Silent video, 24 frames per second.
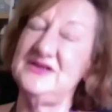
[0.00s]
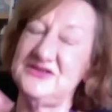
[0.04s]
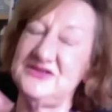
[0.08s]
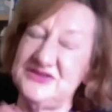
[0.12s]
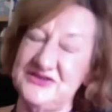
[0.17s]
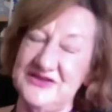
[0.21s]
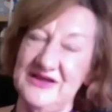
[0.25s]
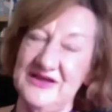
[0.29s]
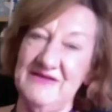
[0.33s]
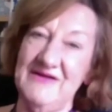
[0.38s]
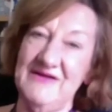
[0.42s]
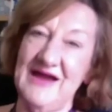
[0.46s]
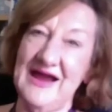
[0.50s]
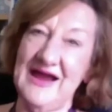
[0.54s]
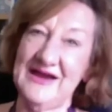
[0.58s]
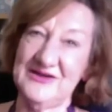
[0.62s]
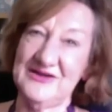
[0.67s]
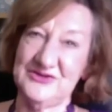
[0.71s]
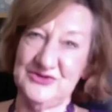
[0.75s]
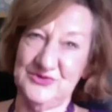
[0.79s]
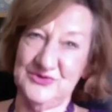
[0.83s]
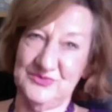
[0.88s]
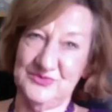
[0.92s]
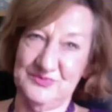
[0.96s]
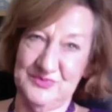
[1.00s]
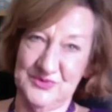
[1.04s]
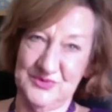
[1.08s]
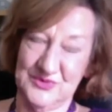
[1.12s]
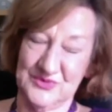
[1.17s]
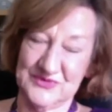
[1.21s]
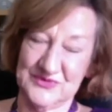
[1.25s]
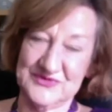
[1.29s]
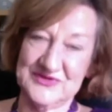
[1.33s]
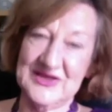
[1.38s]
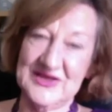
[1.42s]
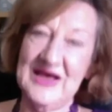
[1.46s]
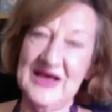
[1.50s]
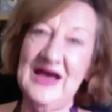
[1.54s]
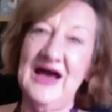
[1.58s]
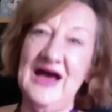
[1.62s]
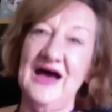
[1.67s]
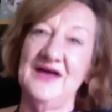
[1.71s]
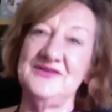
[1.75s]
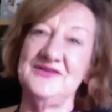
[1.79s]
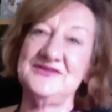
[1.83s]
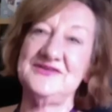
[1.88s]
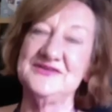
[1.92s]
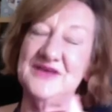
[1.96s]
their actual books.
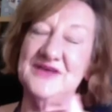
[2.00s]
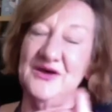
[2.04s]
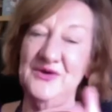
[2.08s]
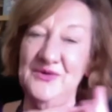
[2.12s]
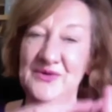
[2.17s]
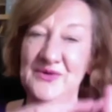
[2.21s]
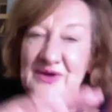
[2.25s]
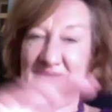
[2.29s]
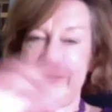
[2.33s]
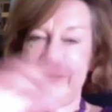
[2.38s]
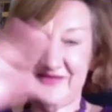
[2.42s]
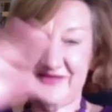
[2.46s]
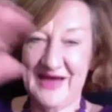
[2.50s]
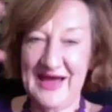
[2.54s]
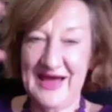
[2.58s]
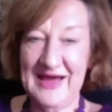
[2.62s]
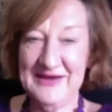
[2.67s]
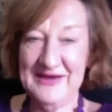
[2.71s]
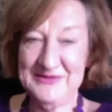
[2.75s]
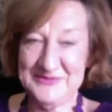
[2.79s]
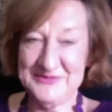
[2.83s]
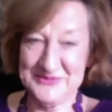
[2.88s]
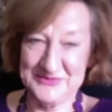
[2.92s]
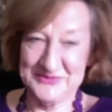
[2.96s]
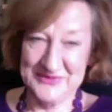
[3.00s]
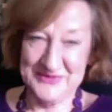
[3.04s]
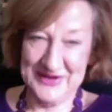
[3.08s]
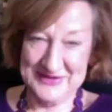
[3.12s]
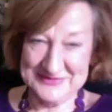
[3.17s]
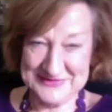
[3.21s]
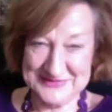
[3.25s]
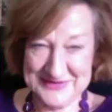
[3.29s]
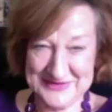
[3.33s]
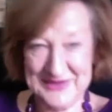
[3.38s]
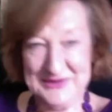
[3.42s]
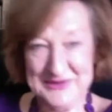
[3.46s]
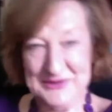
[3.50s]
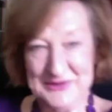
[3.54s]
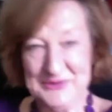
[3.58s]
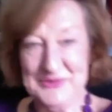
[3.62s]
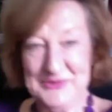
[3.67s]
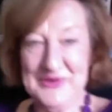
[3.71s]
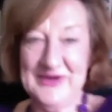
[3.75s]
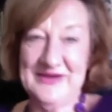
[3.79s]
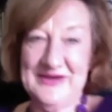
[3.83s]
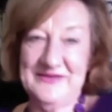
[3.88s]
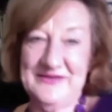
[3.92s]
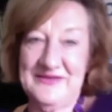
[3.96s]
And so the Hazelnuts get a
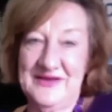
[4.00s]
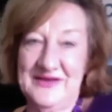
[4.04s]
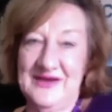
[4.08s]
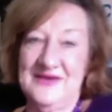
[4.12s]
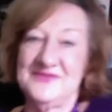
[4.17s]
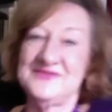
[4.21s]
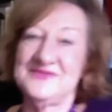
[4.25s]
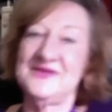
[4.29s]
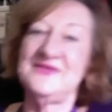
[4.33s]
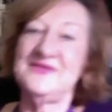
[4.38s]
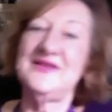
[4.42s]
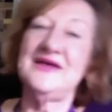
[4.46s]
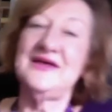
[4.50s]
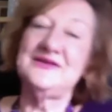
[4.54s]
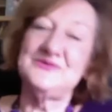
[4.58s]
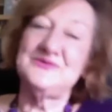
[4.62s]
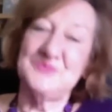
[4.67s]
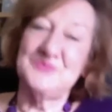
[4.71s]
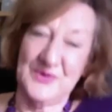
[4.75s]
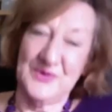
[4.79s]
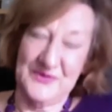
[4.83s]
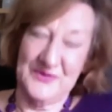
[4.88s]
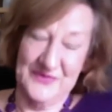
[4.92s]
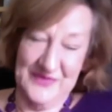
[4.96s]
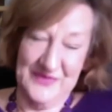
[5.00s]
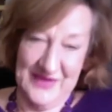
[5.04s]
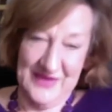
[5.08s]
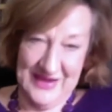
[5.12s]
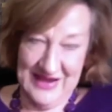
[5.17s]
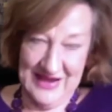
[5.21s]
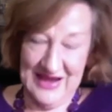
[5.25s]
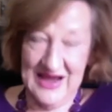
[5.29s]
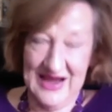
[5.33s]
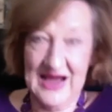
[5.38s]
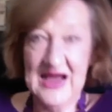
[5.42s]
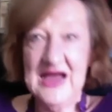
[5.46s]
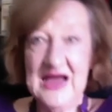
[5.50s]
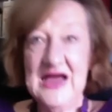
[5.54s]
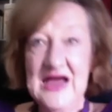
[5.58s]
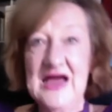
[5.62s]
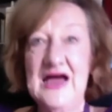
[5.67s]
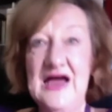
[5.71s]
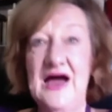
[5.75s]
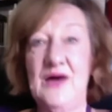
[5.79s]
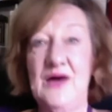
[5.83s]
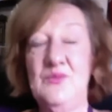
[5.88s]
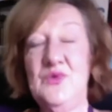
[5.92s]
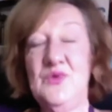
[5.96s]
credit there. So that's what they are.
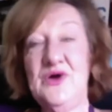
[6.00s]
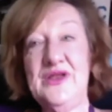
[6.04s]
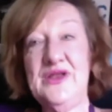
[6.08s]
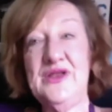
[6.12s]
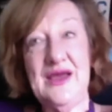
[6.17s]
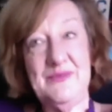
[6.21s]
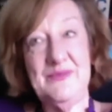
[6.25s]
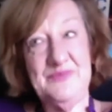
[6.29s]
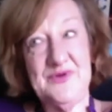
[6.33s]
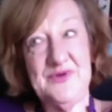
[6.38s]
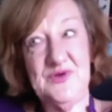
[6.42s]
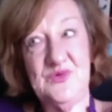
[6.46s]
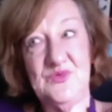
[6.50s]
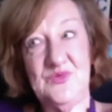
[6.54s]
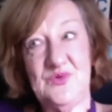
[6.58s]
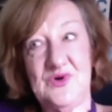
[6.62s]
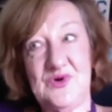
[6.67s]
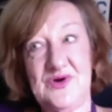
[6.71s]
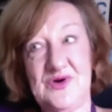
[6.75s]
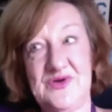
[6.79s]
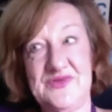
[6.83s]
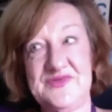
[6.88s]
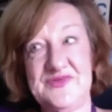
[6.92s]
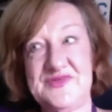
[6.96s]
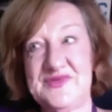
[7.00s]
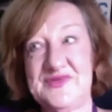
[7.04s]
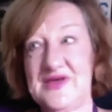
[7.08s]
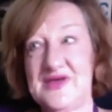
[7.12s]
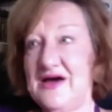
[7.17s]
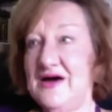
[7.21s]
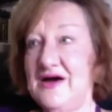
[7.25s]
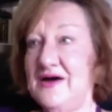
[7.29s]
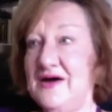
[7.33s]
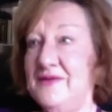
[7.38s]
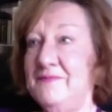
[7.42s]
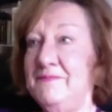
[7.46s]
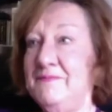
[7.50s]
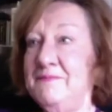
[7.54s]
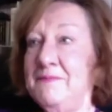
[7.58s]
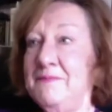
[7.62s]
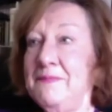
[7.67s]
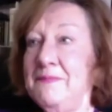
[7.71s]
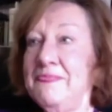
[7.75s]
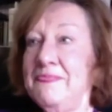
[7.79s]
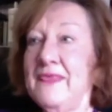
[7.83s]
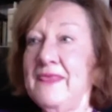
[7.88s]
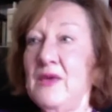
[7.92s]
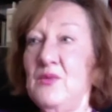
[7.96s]
And what happened was
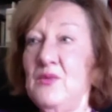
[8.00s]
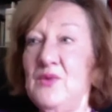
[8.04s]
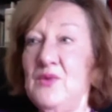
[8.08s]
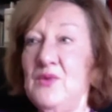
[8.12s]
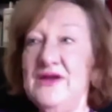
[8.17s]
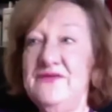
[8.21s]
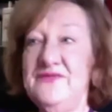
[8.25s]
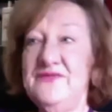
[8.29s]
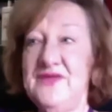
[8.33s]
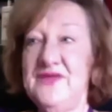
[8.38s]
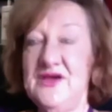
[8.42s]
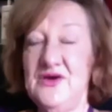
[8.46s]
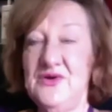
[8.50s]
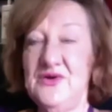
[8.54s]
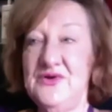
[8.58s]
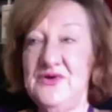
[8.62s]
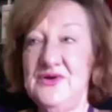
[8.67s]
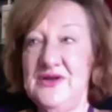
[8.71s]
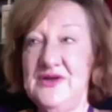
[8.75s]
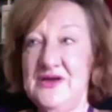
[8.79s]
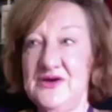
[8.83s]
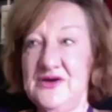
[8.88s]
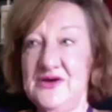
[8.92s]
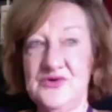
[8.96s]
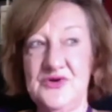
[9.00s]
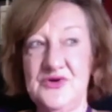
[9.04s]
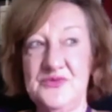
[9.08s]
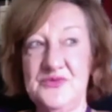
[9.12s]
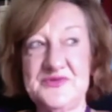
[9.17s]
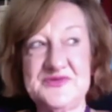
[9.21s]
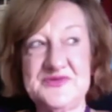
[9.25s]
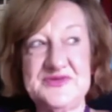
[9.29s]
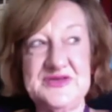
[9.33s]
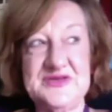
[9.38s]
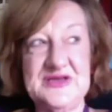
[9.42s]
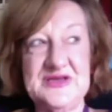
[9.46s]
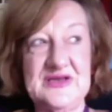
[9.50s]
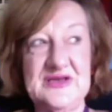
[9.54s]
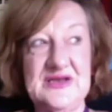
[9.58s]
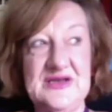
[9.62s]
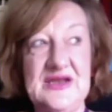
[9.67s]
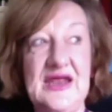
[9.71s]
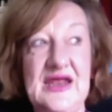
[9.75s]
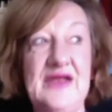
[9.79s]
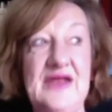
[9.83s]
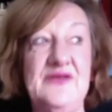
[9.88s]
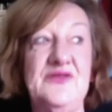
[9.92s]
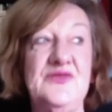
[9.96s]
one of the earlier groups did an
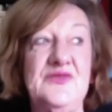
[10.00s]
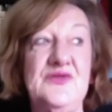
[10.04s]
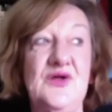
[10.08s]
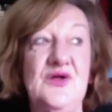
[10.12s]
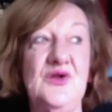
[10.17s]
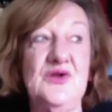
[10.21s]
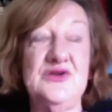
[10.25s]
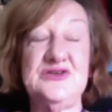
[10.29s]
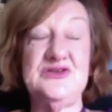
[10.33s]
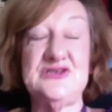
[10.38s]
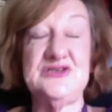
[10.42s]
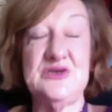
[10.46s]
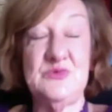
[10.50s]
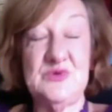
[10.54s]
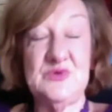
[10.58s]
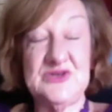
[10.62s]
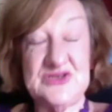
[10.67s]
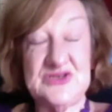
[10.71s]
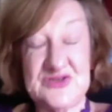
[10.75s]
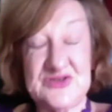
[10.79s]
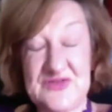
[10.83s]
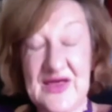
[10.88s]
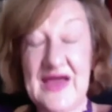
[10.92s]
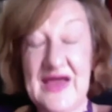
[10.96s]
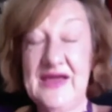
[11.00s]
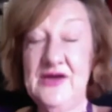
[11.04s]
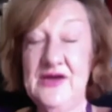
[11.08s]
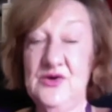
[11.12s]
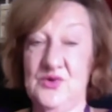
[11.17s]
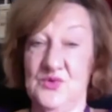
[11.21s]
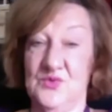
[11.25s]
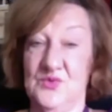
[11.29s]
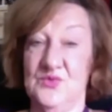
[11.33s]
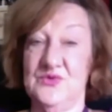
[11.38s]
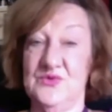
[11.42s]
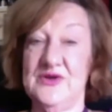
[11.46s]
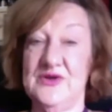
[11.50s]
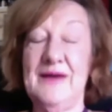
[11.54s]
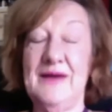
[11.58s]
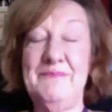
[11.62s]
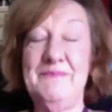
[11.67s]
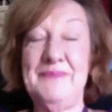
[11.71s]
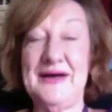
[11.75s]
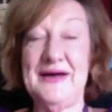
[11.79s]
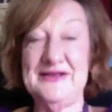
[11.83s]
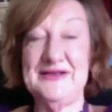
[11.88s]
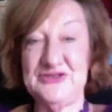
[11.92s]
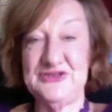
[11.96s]
anthology which they called A
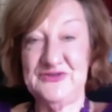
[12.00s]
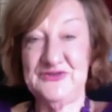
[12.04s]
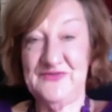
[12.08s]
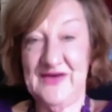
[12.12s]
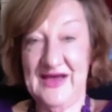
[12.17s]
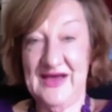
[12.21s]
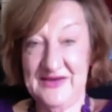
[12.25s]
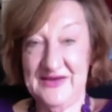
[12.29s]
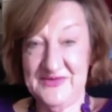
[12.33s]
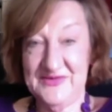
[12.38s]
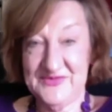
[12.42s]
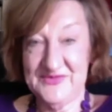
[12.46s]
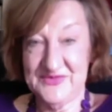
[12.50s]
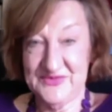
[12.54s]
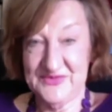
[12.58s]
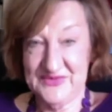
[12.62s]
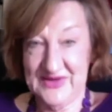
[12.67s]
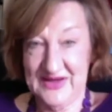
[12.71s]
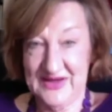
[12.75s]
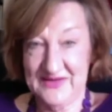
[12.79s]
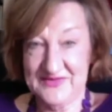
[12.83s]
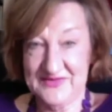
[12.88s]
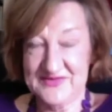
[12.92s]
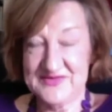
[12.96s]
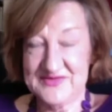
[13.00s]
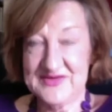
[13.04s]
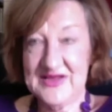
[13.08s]
Bunch of Hazelnuts.